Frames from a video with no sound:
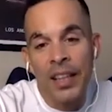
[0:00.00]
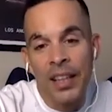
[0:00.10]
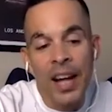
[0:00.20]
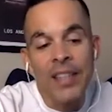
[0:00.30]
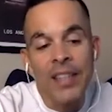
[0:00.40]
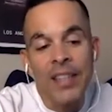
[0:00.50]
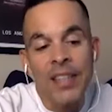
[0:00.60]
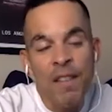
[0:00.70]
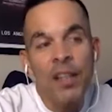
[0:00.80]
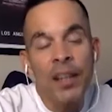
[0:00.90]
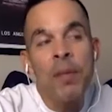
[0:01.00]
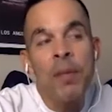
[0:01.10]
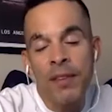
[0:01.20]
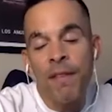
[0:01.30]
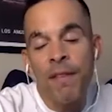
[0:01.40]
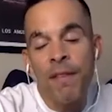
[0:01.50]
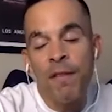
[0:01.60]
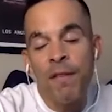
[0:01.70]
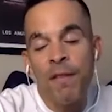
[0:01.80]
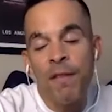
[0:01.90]
I definitely missed the Fit
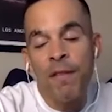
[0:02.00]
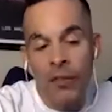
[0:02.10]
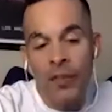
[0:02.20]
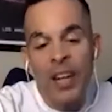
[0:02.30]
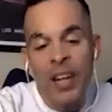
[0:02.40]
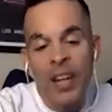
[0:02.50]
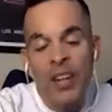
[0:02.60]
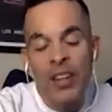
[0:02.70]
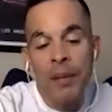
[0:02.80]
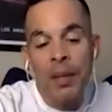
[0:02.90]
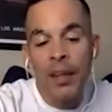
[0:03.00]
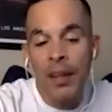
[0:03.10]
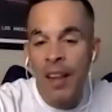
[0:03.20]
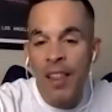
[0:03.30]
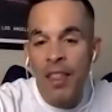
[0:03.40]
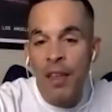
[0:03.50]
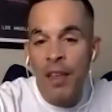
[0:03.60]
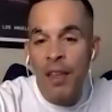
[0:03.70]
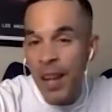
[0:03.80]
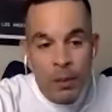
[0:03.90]
Expo. That's I mean,
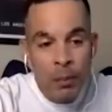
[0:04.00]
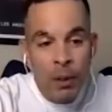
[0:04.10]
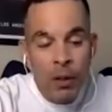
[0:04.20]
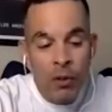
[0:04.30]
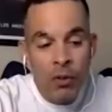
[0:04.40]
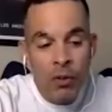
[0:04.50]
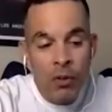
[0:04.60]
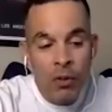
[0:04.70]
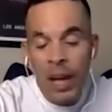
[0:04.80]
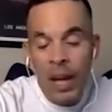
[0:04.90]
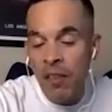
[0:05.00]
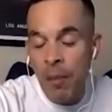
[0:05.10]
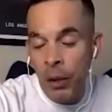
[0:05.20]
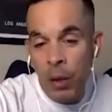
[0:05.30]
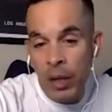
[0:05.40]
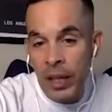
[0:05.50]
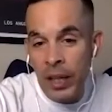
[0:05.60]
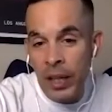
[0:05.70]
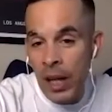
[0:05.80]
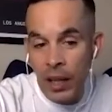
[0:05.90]
the Fit Expo, we have a big one in
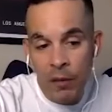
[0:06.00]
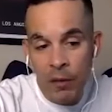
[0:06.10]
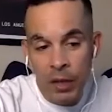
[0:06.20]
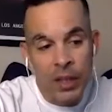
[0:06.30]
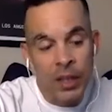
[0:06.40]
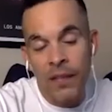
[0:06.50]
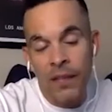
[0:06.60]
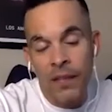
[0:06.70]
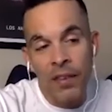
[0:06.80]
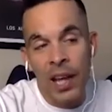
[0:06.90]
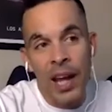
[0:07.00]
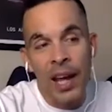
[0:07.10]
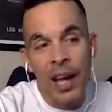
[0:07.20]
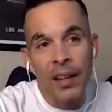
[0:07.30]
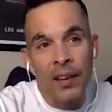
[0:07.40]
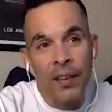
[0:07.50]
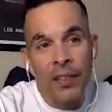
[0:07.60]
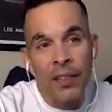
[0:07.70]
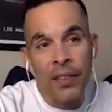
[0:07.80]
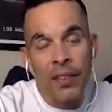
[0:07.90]
LA every year. And
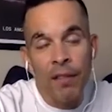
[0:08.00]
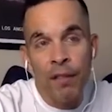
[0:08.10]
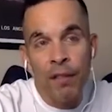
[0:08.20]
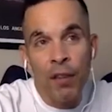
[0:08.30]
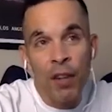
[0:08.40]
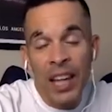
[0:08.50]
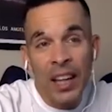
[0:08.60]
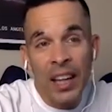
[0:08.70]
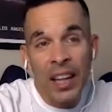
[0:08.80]
for like,